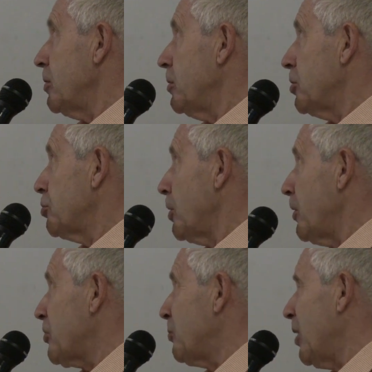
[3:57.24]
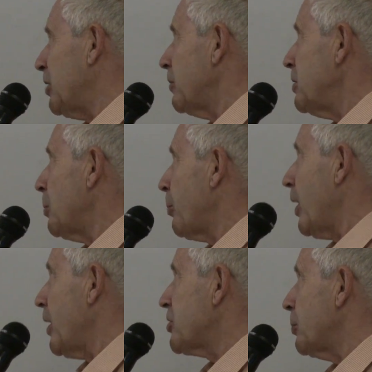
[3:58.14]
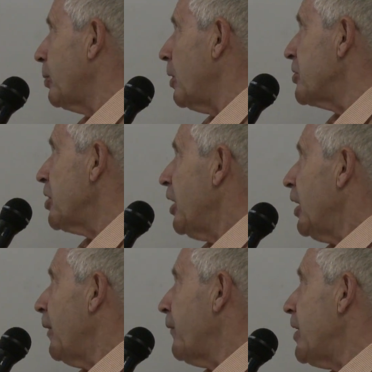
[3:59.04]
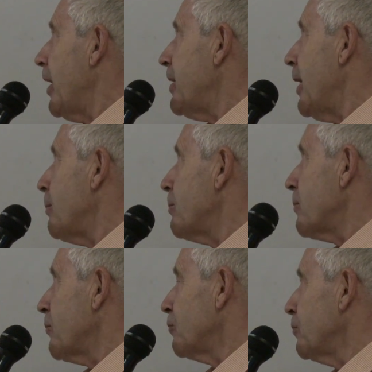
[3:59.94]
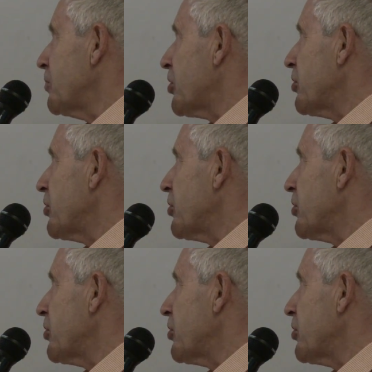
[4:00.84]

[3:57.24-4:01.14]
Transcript: your transmitter and your power supplies. If the AM